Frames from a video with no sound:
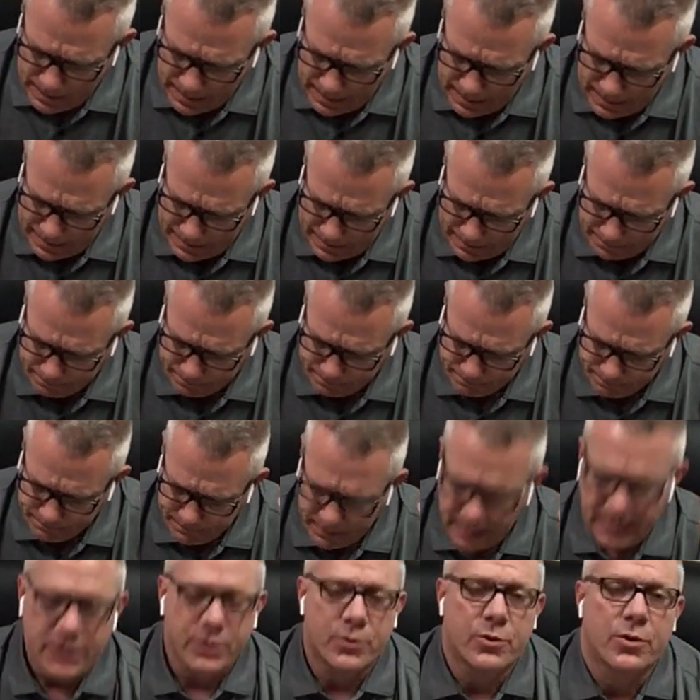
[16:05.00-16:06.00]
um,
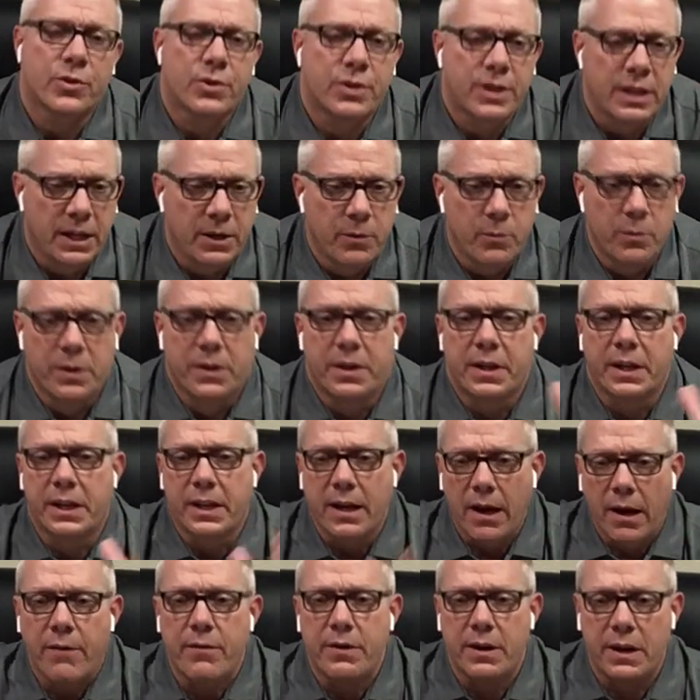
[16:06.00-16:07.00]
interesting with the
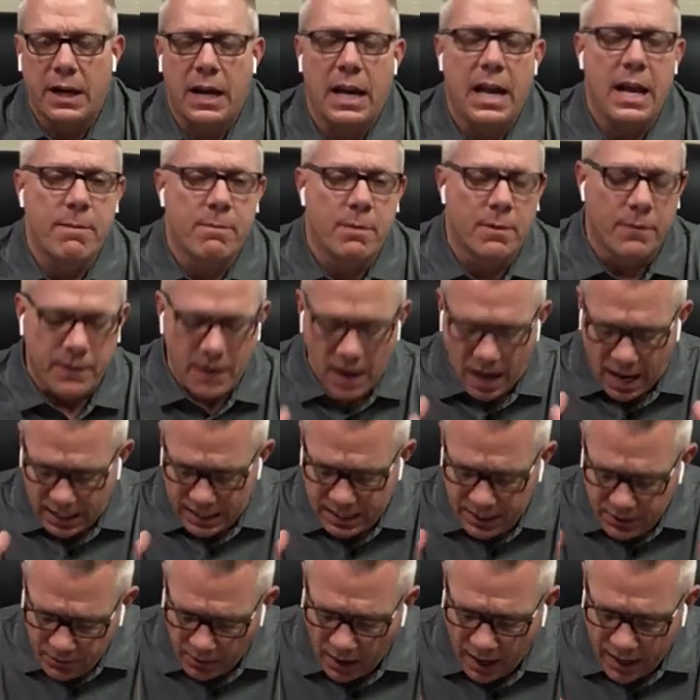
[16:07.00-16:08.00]
covenant name of God.
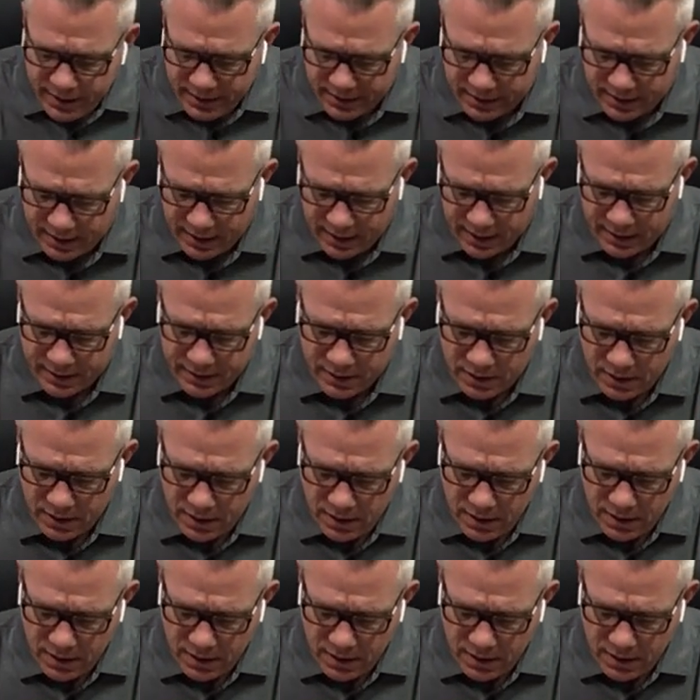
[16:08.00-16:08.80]
He writes this